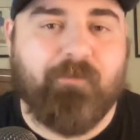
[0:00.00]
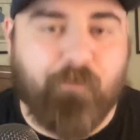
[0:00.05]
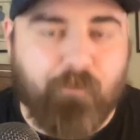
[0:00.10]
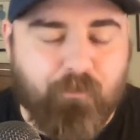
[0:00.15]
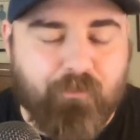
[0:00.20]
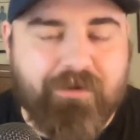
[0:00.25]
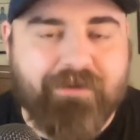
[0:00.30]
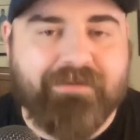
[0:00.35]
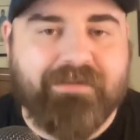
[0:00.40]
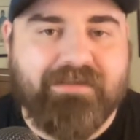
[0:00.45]

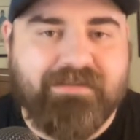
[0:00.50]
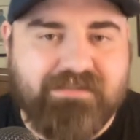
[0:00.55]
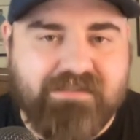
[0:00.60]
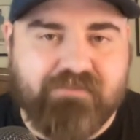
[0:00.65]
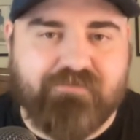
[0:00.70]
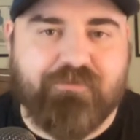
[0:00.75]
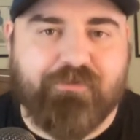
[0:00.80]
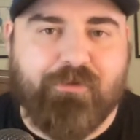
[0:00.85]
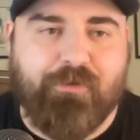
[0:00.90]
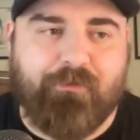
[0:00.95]
really
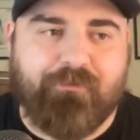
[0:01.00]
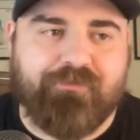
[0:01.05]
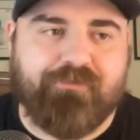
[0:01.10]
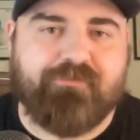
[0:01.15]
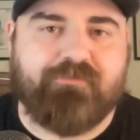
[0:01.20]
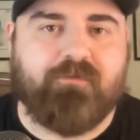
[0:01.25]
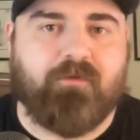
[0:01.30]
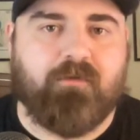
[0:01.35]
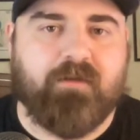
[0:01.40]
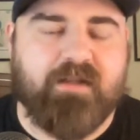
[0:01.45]
difficult to
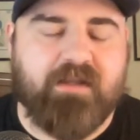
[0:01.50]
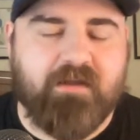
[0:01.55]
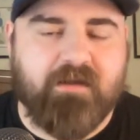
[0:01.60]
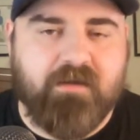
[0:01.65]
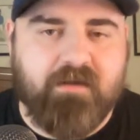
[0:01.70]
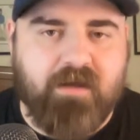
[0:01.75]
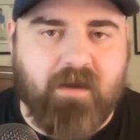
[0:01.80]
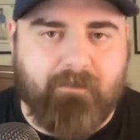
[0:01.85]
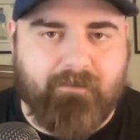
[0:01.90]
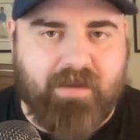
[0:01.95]
fully
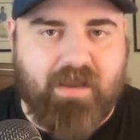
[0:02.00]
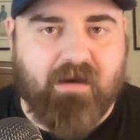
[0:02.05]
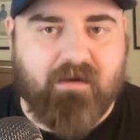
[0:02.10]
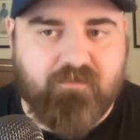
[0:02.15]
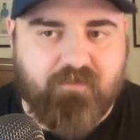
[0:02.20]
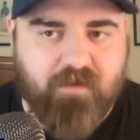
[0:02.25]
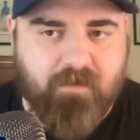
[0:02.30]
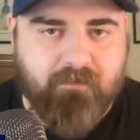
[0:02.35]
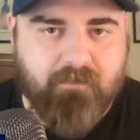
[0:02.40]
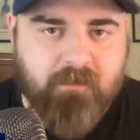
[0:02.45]
come back
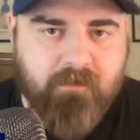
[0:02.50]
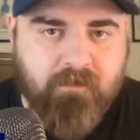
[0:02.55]
from.